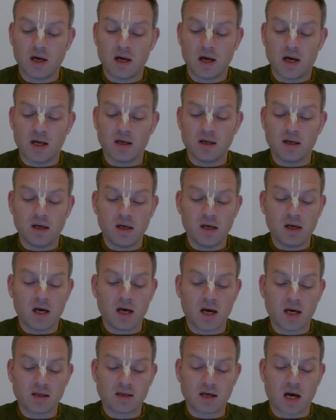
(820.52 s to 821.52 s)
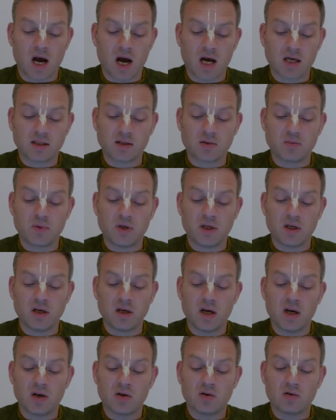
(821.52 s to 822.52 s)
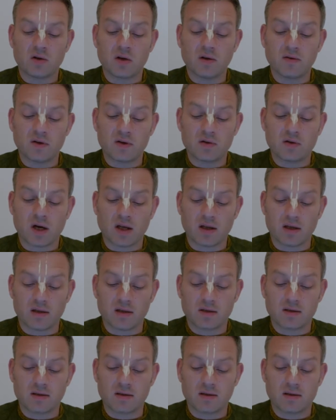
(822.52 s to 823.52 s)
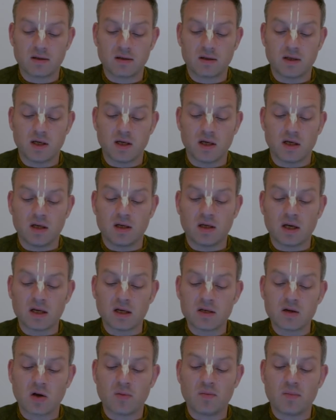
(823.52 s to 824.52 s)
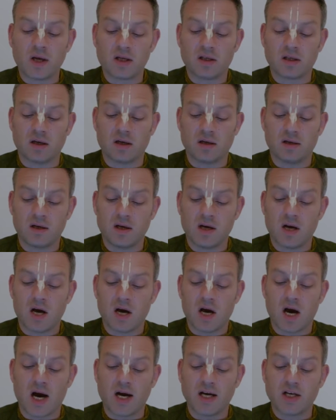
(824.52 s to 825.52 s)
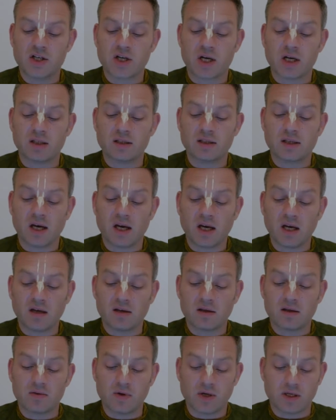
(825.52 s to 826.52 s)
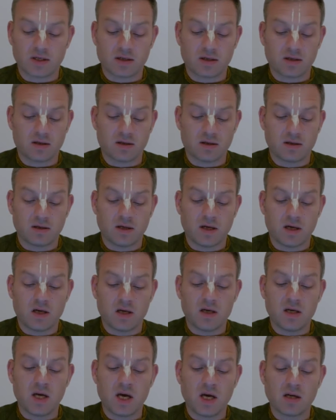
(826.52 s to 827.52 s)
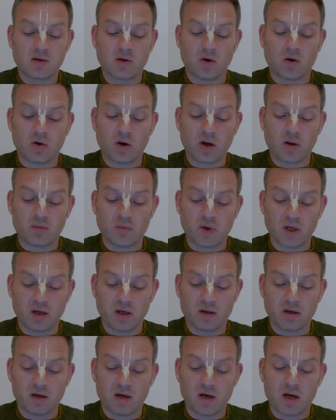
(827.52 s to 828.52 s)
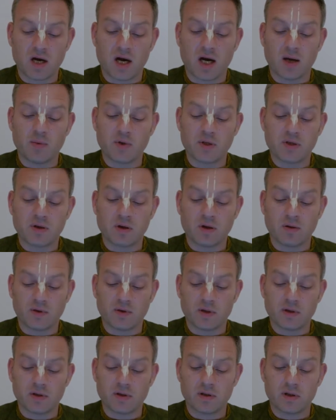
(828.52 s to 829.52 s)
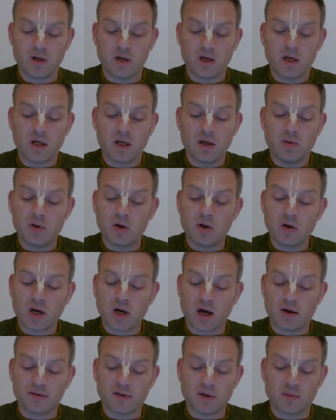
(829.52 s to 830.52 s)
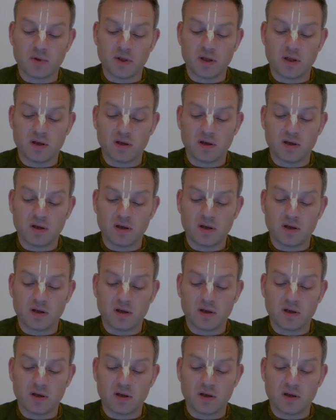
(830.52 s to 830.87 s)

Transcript: And he has asked me to give it to others. It does not matter. I shall take the risk. He has ordered me. I'm his servant. He will look after me.